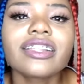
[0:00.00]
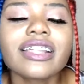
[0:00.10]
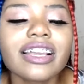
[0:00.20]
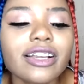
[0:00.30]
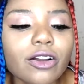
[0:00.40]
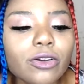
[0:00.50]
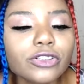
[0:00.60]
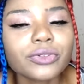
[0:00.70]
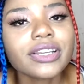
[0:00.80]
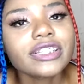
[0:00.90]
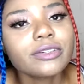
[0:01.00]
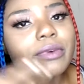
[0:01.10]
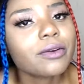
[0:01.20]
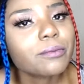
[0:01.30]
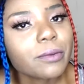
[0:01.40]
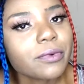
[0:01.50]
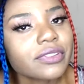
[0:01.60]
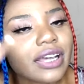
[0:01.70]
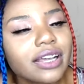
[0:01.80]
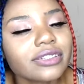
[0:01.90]
like I was writing to him I remember
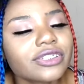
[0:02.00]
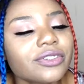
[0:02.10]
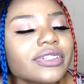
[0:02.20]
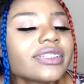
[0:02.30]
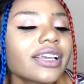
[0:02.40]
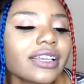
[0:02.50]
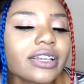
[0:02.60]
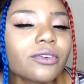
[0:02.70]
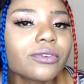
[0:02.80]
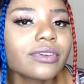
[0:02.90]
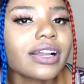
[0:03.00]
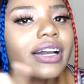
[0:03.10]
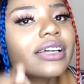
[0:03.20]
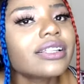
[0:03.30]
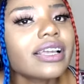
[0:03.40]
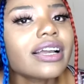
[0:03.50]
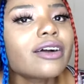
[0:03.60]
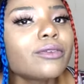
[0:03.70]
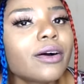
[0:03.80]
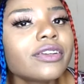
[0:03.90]
that so I was like yo I like
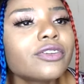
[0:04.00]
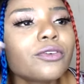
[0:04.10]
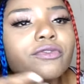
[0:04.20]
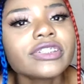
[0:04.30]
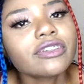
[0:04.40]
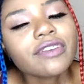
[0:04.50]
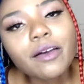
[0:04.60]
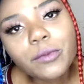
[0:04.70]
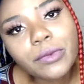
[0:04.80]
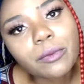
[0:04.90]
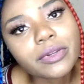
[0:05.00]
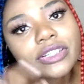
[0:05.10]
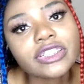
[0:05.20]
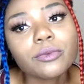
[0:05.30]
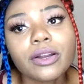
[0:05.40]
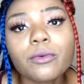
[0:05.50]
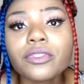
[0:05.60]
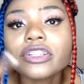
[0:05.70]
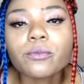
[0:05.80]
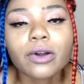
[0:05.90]
I want to know if he's a family man because he went
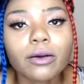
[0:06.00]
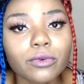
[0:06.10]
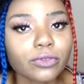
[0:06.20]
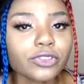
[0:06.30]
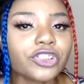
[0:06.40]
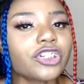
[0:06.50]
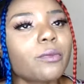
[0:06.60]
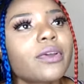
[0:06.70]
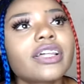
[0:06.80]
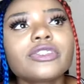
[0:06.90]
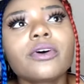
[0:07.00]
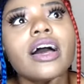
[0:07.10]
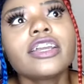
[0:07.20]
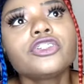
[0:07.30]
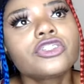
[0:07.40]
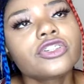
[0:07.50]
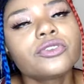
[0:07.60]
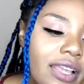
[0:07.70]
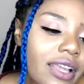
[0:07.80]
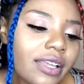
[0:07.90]
with his mom grocery shopping that's what I usually do
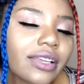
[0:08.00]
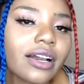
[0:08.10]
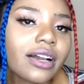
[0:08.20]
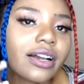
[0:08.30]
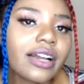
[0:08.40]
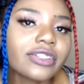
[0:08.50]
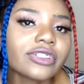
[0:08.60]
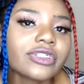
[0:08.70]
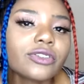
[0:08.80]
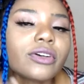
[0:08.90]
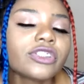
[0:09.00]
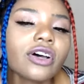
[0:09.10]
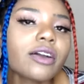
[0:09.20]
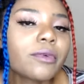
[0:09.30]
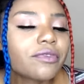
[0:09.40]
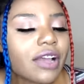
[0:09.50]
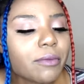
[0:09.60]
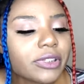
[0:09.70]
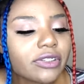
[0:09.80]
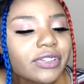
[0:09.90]
yeah I was so I was talking about
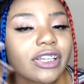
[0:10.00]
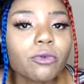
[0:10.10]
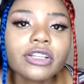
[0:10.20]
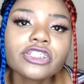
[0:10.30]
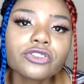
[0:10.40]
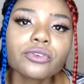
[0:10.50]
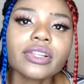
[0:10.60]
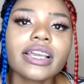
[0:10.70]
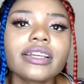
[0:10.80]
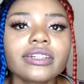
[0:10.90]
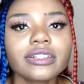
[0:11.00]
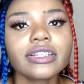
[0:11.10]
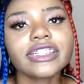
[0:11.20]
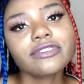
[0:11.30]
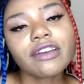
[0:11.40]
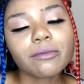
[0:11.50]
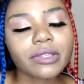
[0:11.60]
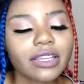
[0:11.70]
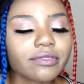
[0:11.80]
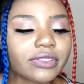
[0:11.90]
family stuff because I want to know like his family
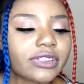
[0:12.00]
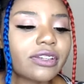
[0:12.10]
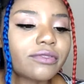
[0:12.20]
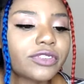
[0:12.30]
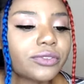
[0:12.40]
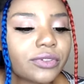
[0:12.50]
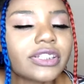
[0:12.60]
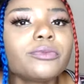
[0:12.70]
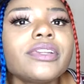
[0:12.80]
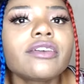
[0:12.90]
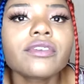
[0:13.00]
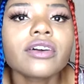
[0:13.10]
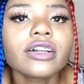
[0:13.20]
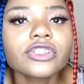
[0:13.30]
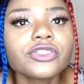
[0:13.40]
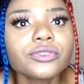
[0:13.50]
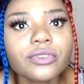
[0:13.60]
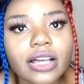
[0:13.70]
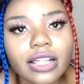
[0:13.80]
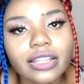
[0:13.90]
life and stuff too because we never got to do
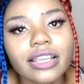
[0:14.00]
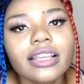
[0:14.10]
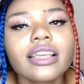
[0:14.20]
that like